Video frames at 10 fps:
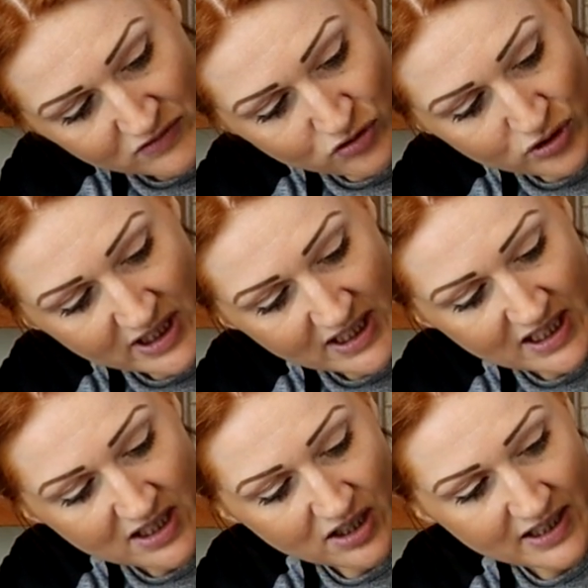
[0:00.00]

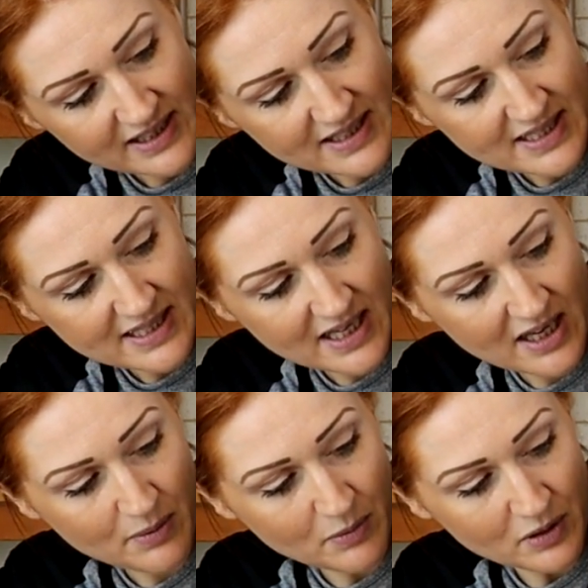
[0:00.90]
Really light
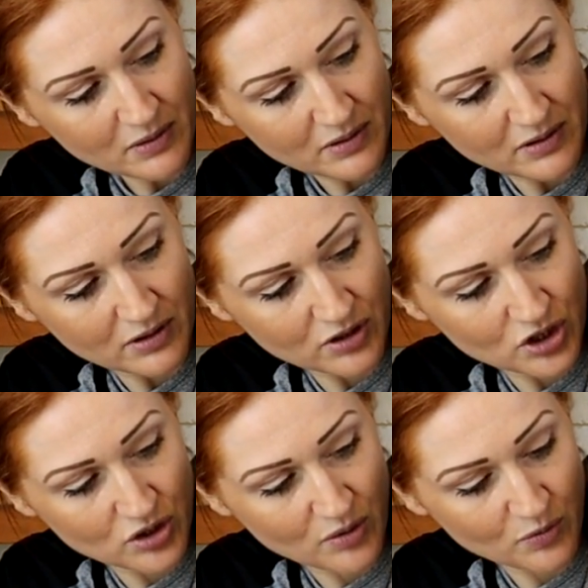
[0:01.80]
skim,
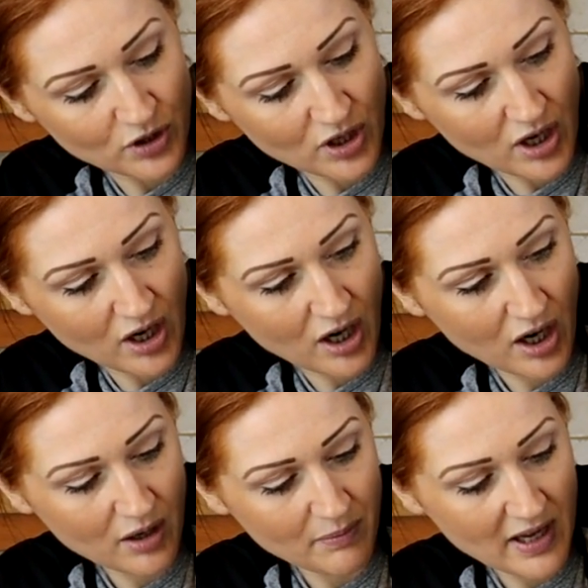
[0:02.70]
because you don't want to
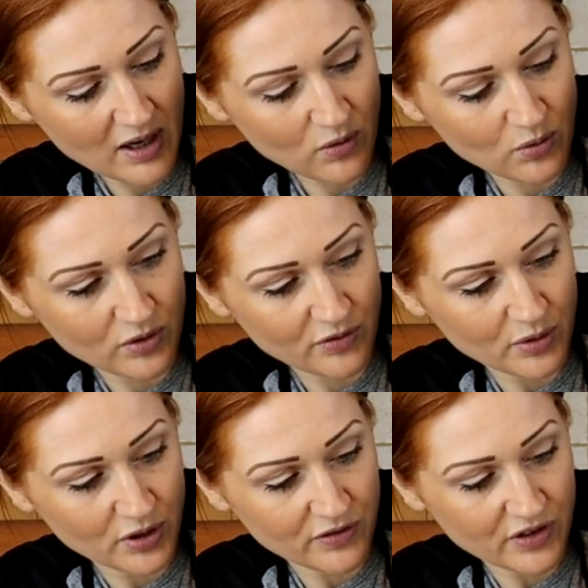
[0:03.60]
cut back all of
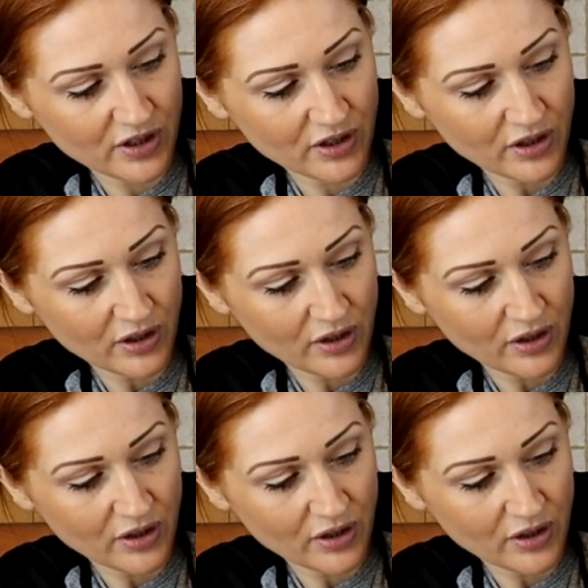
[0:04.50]
what you've done.